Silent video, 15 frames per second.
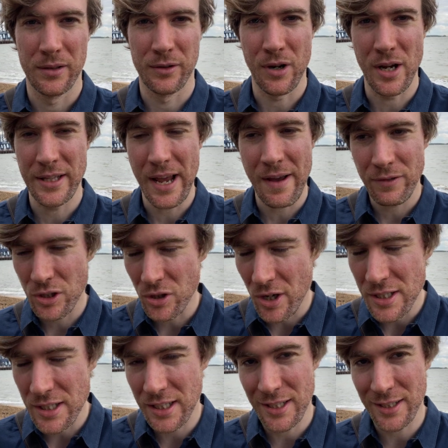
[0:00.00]
Right? The
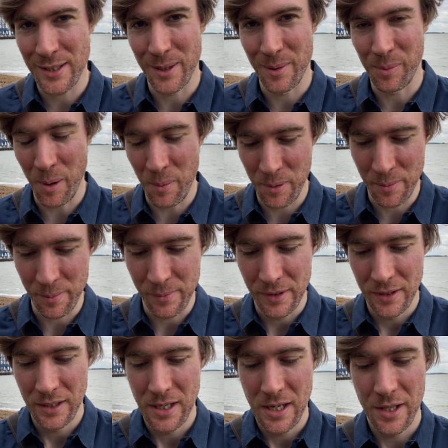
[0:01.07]
advertising isn't the problem.
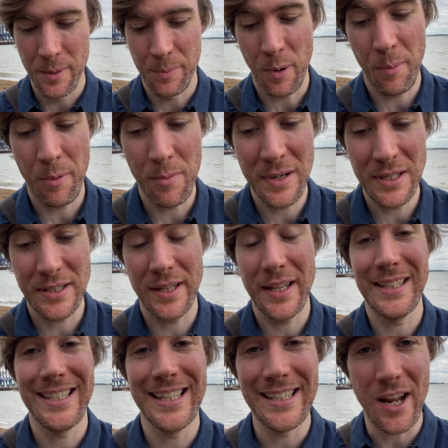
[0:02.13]
The problem is that
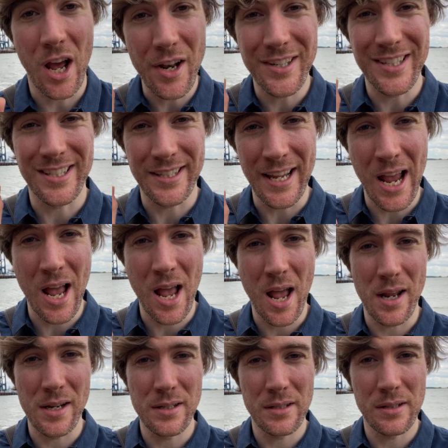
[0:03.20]
they didn't
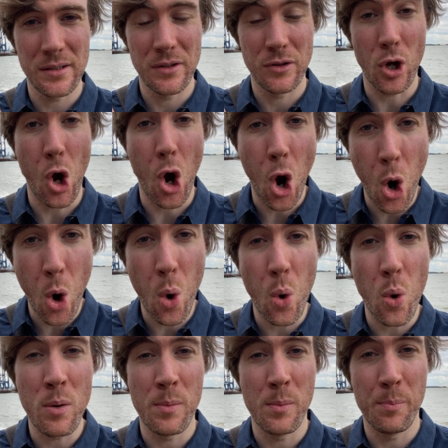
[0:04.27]
understand the
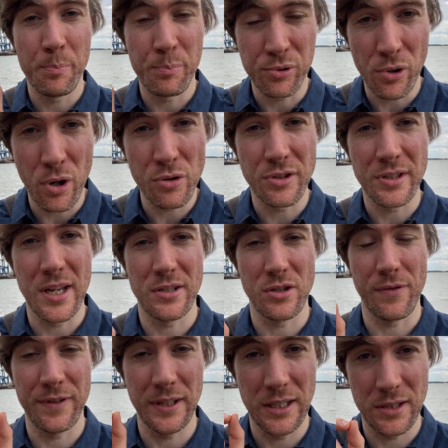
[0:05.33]
whole process
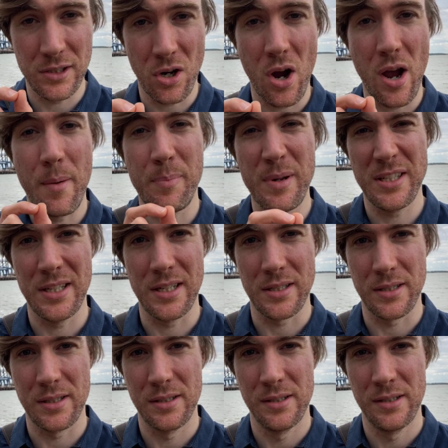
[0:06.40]
of the entire
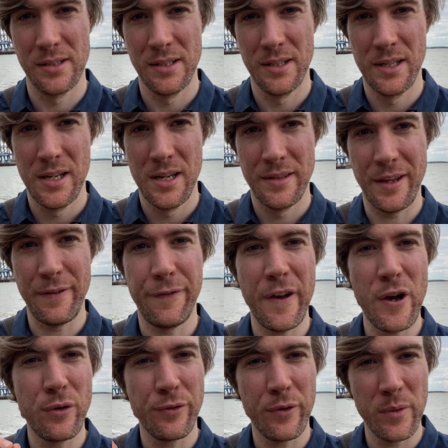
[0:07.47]
business. They
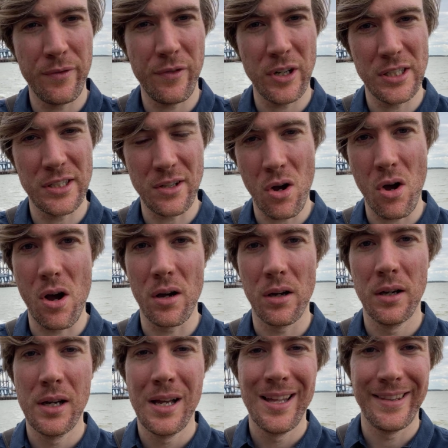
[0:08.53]
failed from the very start.
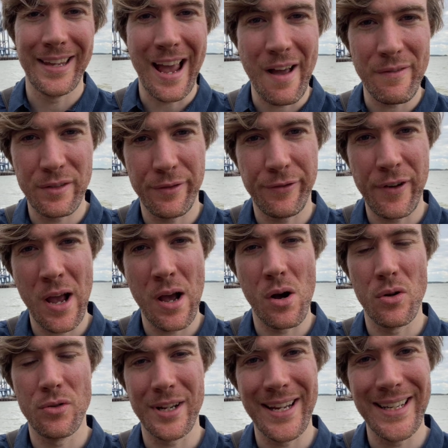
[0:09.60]
They haven't
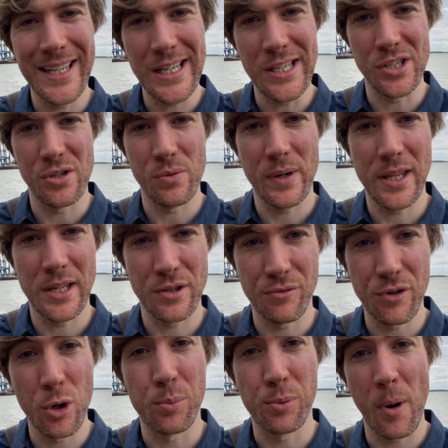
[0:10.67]
found a niche where there's a
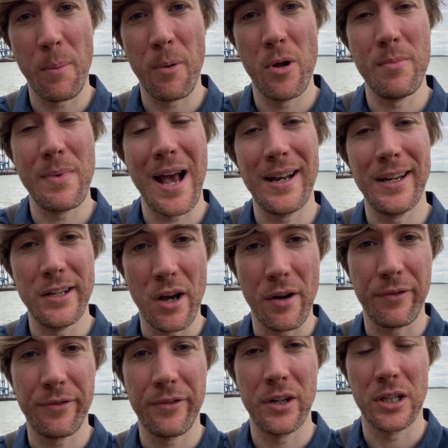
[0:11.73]
real problem and
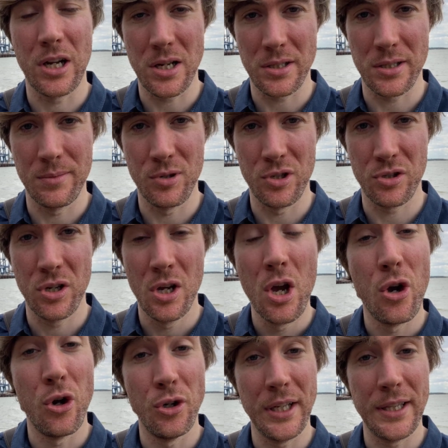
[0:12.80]
enough customers
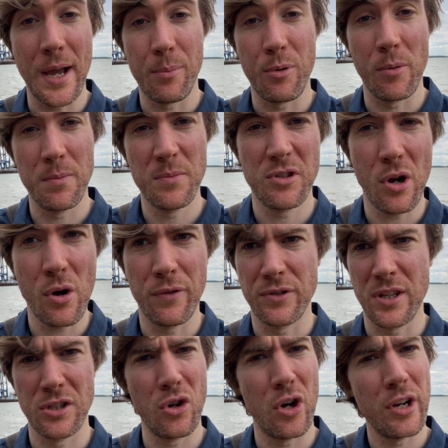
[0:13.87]
who need that problem solved.
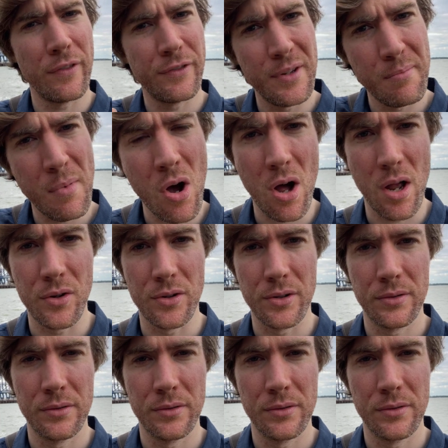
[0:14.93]
There's not enough demand.